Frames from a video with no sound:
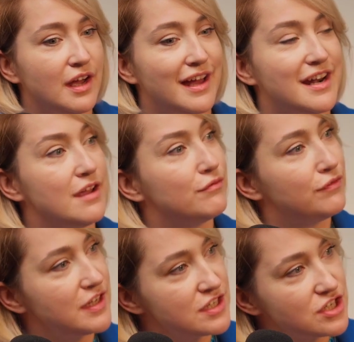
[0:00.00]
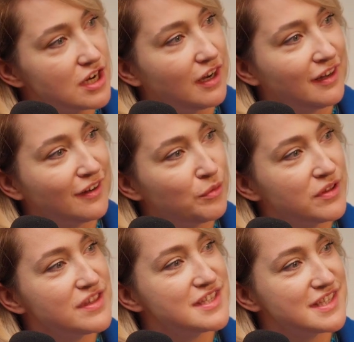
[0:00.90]
and I'm finishing
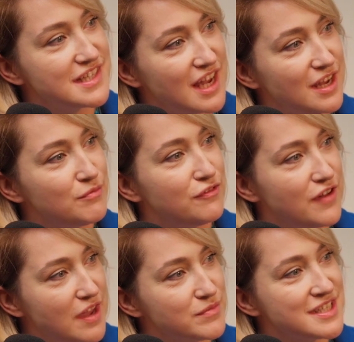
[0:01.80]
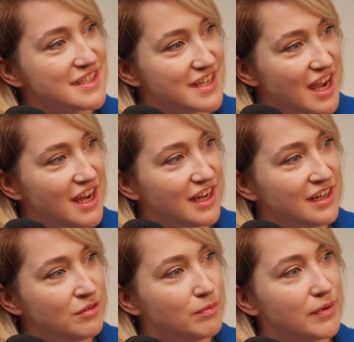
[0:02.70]
with the same famous
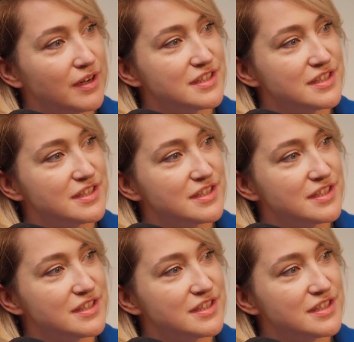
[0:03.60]
saying,